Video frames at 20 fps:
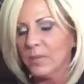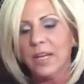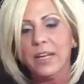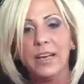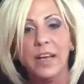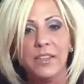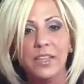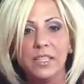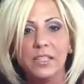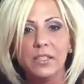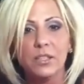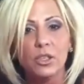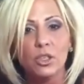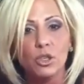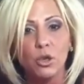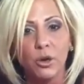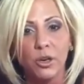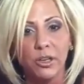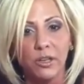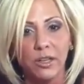Now, this is a
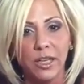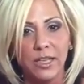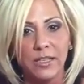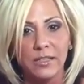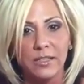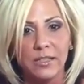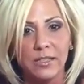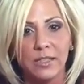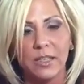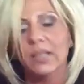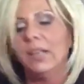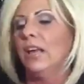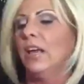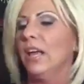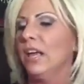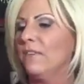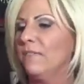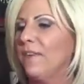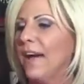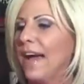shorter list.
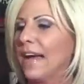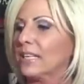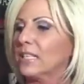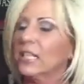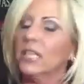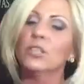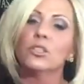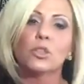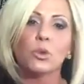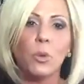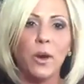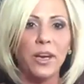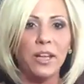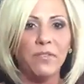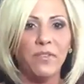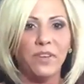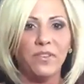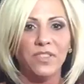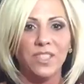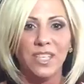In fact, in
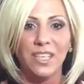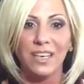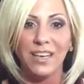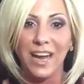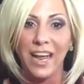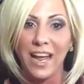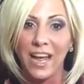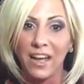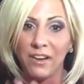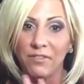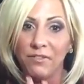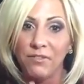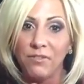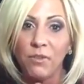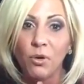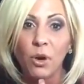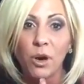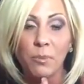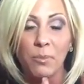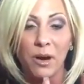2015, I had
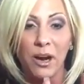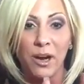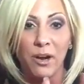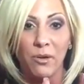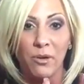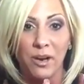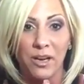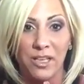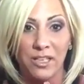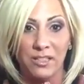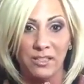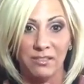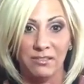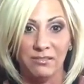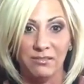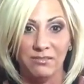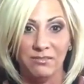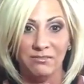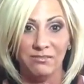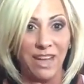4 priorities.
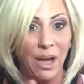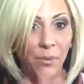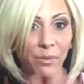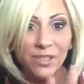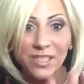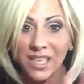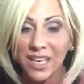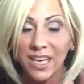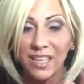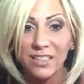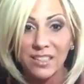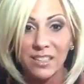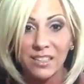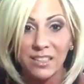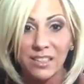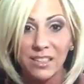That was it.